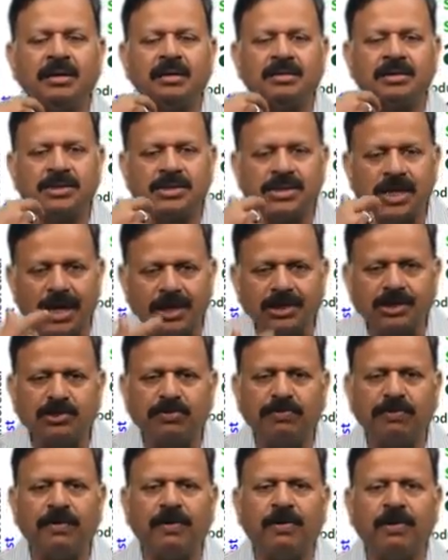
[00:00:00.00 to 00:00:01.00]
search
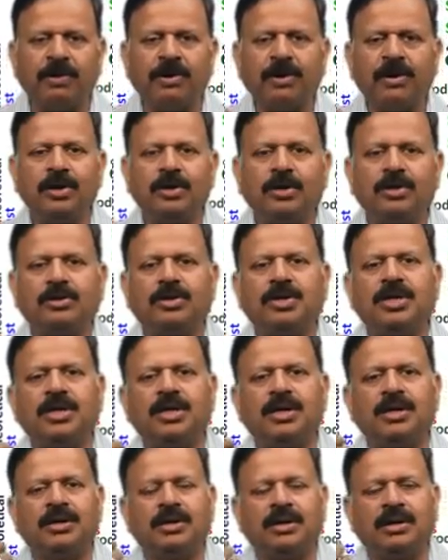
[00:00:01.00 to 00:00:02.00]
for
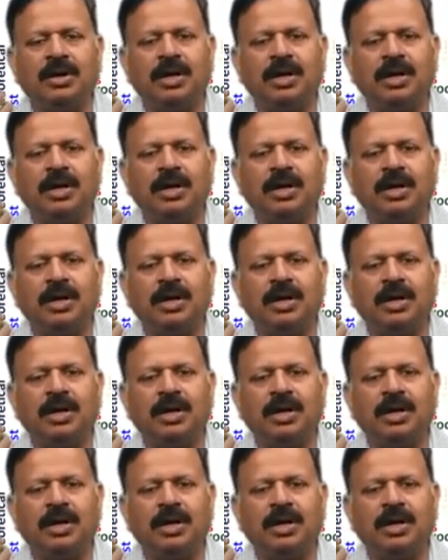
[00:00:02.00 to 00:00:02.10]
the